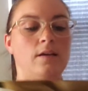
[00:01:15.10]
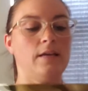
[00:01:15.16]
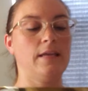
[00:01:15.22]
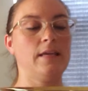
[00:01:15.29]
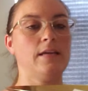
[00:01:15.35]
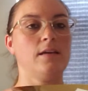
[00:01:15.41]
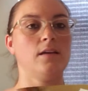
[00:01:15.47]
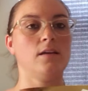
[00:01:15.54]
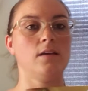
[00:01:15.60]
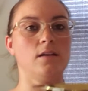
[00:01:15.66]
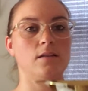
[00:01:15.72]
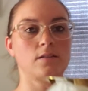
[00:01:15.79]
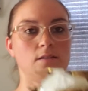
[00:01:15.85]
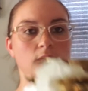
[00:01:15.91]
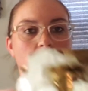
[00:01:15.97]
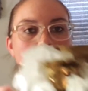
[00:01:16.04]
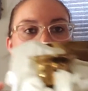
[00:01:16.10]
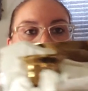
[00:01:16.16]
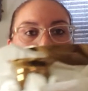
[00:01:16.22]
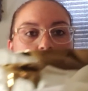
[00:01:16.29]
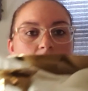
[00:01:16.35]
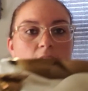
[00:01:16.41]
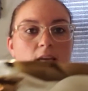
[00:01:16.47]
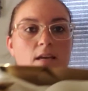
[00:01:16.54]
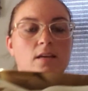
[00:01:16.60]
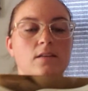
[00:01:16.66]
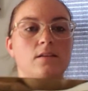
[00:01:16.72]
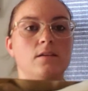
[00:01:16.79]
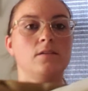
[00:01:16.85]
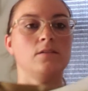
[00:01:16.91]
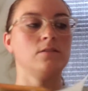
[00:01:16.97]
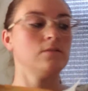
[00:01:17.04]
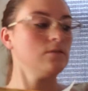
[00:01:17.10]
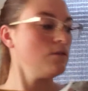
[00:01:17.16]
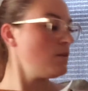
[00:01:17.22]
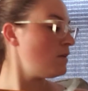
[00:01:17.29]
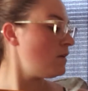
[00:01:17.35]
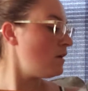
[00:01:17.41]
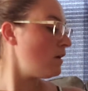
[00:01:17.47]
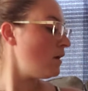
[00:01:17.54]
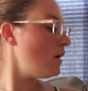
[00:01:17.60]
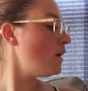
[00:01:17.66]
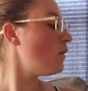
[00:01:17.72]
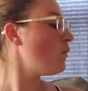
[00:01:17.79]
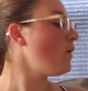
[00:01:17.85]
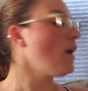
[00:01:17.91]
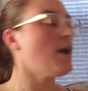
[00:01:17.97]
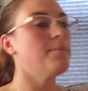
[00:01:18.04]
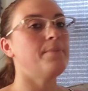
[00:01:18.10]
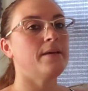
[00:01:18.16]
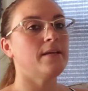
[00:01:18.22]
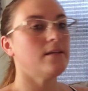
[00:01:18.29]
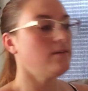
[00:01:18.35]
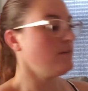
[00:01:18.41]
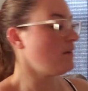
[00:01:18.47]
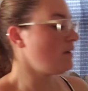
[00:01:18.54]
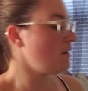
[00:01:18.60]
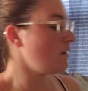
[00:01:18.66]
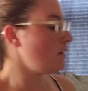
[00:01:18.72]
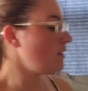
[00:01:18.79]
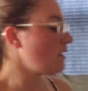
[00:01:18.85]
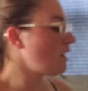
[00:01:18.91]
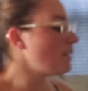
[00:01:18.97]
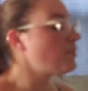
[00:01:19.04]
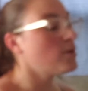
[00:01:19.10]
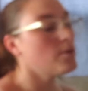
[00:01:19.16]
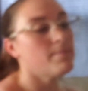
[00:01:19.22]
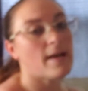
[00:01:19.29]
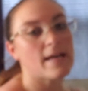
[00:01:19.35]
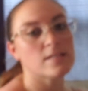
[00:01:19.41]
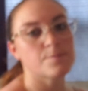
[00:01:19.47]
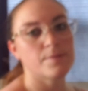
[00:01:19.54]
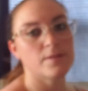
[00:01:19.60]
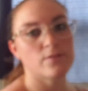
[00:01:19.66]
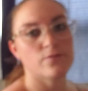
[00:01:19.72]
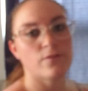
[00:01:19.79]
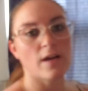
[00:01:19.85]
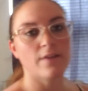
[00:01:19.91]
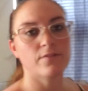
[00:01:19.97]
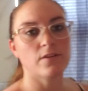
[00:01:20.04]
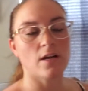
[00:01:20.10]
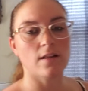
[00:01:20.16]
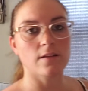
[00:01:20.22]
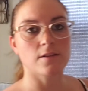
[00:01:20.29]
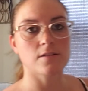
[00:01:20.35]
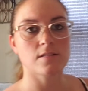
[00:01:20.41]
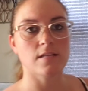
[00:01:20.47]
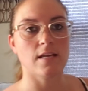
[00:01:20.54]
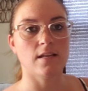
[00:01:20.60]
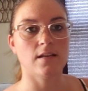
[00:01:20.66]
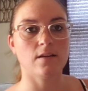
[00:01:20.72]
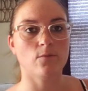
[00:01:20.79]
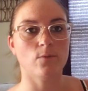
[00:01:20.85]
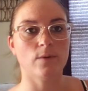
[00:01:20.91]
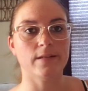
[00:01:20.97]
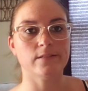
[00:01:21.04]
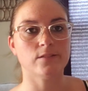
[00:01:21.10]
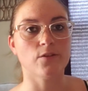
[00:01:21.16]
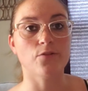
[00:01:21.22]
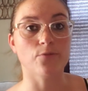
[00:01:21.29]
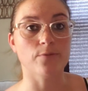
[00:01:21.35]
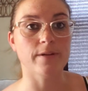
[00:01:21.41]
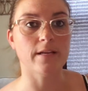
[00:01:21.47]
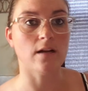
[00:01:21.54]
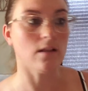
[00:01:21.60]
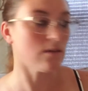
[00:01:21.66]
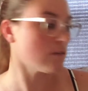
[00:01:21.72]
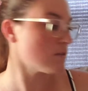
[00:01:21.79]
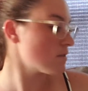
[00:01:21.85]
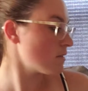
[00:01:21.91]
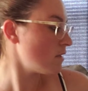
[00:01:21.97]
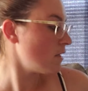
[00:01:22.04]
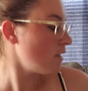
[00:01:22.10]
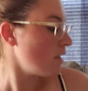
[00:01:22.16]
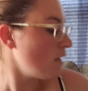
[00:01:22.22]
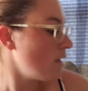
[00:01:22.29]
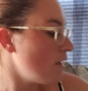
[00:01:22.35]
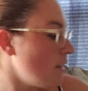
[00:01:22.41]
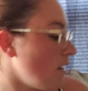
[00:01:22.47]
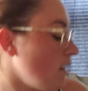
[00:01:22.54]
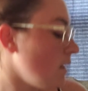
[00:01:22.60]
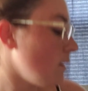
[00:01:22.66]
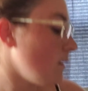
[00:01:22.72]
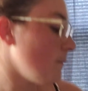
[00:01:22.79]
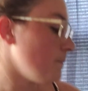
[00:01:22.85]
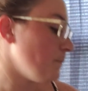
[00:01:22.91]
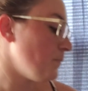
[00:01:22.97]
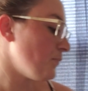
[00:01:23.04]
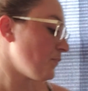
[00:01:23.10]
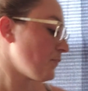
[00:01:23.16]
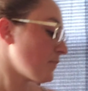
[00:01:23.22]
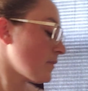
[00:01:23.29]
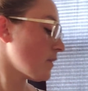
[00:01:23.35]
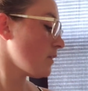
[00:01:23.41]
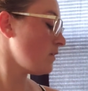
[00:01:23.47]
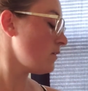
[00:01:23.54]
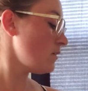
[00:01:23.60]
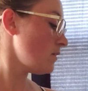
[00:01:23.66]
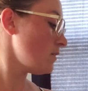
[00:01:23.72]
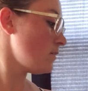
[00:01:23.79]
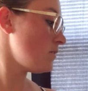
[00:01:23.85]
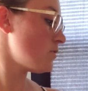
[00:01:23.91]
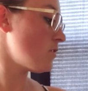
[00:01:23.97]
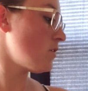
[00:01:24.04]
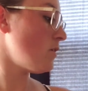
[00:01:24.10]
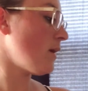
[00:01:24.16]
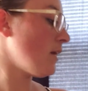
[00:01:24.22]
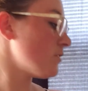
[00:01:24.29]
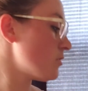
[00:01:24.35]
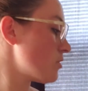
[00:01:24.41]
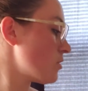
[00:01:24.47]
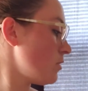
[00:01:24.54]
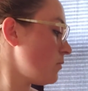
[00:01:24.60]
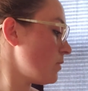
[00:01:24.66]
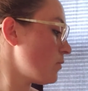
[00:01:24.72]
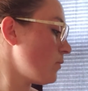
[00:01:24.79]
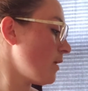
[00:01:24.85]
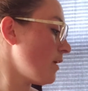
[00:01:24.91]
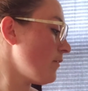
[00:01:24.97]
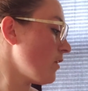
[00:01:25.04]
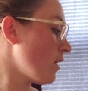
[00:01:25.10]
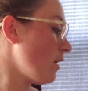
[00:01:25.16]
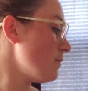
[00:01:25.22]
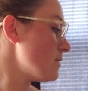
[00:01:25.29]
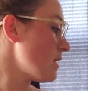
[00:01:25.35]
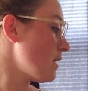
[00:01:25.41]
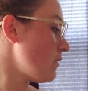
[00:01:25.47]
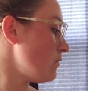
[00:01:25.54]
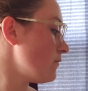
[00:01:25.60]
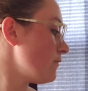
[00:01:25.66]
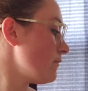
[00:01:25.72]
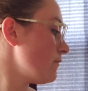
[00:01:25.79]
And I paid, well, I put a max bid of $5 and it went to $3. So I'll just go with whatever comes out